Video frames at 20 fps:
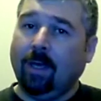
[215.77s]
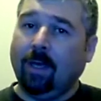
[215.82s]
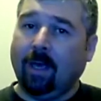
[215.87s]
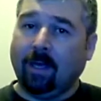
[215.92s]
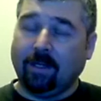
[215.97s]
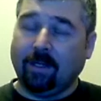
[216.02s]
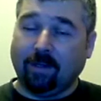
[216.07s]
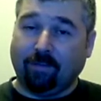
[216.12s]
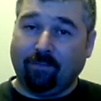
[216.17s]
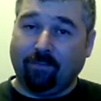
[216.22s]

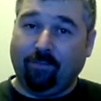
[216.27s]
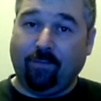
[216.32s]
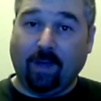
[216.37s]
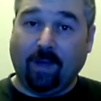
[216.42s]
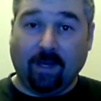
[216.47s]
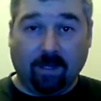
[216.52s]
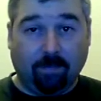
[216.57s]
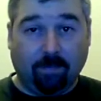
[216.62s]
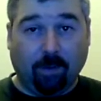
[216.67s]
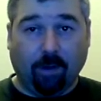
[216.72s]
and are
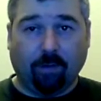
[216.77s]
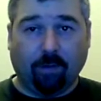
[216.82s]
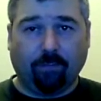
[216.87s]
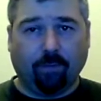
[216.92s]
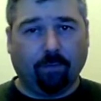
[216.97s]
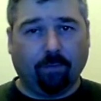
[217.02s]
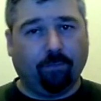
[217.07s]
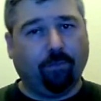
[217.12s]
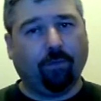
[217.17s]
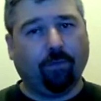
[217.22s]
very
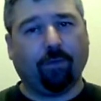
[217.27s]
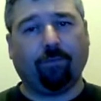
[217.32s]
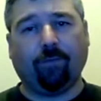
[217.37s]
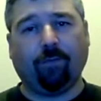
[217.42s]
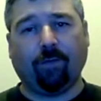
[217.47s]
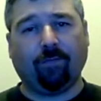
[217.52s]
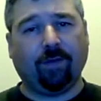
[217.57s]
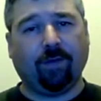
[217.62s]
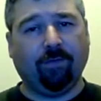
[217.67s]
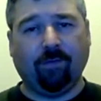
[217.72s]
powerful,
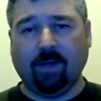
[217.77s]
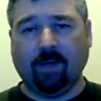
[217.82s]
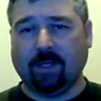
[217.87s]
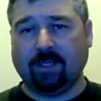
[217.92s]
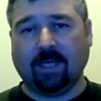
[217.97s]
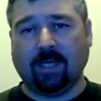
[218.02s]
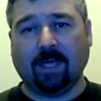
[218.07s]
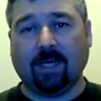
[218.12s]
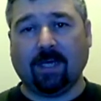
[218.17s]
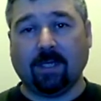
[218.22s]
450 feet a
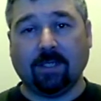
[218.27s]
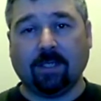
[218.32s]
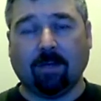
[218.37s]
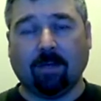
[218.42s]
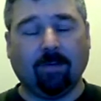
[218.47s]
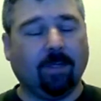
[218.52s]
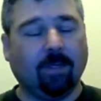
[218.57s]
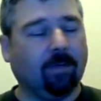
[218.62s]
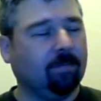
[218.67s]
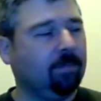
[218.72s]
second,
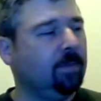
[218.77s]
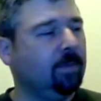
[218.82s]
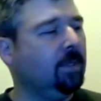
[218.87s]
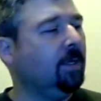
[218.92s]
some of them.